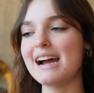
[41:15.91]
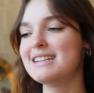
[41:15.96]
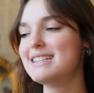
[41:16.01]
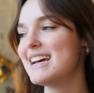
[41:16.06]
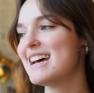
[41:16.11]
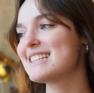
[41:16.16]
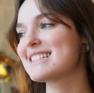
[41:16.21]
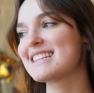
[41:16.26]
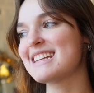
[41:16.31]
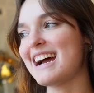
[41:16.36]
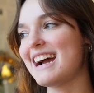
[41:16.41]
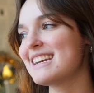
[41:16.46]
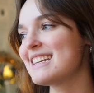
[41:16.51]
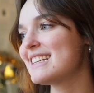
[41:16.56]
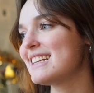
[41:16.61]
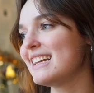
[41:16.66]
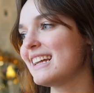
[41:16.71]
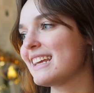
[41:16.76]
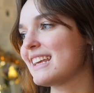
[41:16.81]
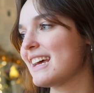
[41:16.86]
I just, I need
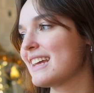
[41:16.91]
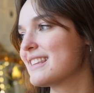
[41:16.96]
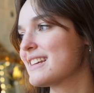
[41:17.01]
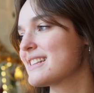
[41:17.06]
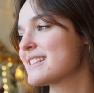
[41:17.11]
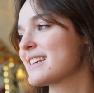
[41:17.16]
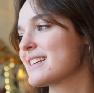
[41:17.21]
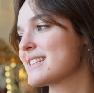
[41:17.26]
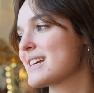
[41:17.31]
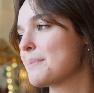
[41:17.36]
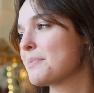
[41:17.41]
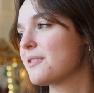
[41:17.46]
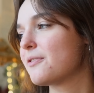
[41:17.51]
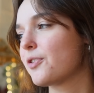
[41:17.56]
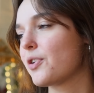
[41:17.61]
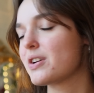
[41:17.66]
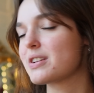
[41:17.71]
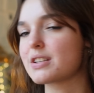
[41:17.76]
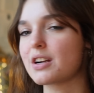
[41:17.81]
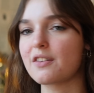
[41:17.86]
to like get these things out
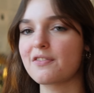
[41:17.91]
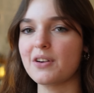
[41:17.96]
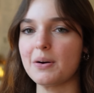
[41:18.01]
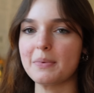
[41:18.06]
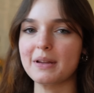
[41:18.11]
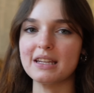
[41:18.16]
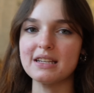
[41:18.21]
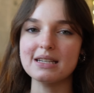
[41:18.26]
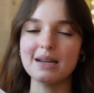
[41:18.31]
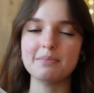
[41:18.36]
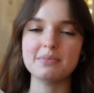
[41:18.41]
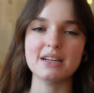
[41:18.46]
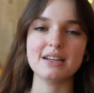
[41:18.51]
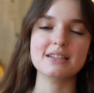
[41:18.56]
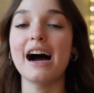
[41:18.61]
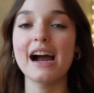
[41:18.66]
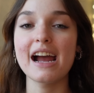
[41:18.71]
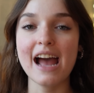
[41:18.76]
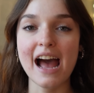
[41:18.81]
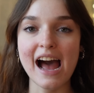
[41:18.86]
before I start filming these updates.
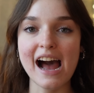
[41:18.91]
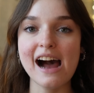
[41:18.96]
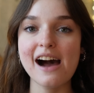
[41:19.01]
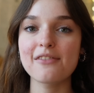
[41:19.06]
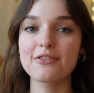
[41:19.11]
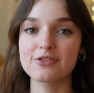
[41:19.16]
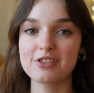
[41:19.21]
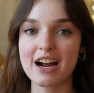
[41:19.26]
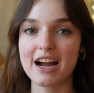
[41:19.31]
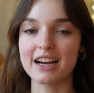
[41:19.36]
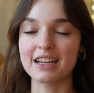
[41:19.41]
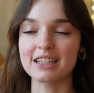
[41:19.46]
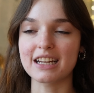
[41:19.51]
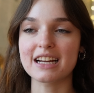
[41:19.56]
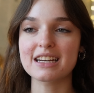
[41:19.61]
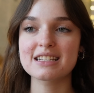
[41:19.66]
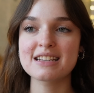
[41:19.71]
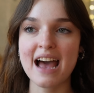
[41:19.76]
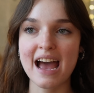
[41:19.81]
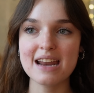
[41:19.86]
I have read
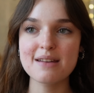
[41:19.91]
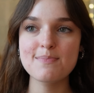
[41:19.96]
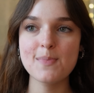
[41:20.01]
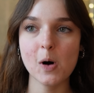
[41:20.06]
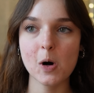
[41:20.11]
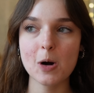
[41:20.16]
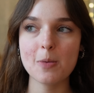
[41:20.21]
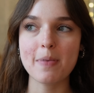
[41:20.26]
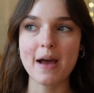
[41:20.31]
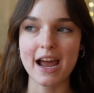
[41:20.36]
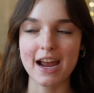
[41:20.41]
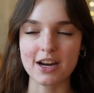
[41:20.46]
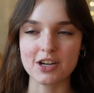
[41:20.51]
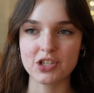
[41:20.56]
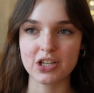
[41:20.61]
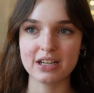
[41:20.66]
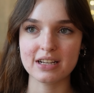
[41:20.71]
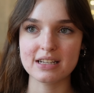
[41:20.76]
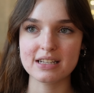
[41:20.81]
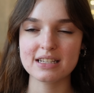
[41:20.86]
like 10 more
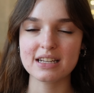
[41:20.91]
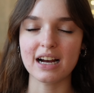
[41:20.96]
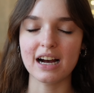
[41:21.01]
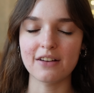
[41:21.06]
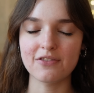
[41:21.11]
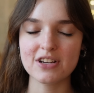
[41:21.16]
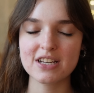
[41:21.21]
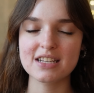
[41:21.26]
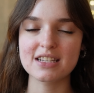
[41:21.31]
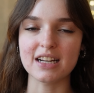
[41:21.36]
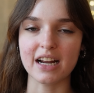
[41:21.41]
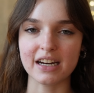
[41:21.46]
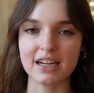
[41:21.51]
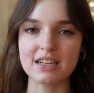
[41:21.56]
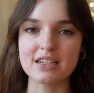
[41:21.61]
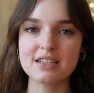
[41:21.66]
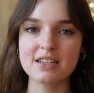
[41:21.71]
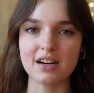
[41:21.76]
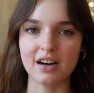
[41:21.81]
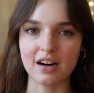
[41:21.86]
pages of A Study
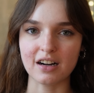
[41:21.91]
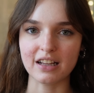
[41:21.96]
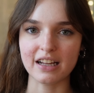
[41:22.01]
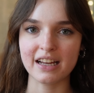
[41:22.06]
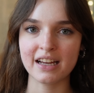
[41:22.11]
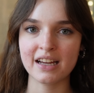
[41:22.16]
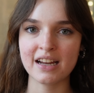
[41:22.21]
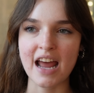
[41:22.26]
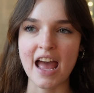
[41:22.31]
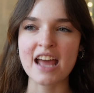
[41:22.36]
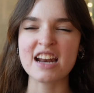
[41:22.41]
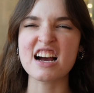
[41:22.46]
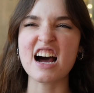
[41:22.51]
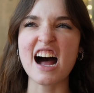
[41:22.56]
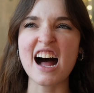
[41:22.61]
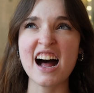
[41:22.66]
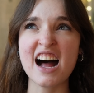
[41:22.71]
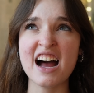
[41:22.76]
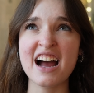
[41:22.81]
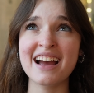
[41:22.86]
in Scarlet and
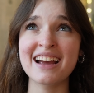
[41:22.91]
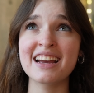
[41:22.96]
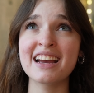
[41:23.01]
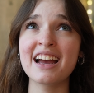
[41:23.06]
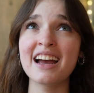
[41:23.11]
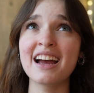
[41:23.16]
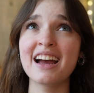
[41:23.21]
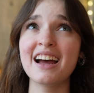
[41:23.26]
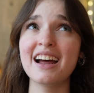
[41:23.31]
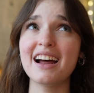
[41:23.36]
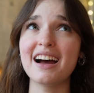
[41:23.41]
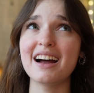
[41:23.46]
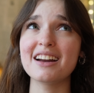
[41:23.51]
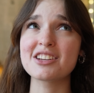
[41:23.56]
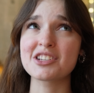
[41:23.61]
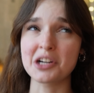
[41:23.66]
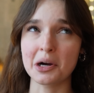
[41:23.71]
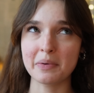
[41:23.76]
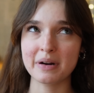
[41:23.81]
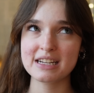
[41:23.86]
I
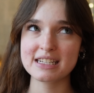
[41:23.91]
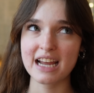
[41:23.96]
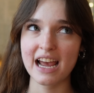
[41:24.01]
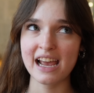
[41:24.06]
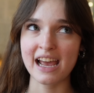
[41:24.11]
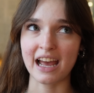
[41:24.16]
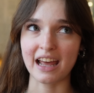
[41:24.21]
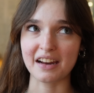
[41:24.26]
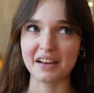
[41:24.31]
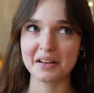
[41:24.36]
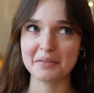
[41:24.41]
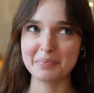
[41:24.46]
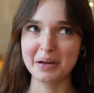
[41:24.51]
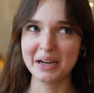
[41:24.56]
don't want to say I hate it.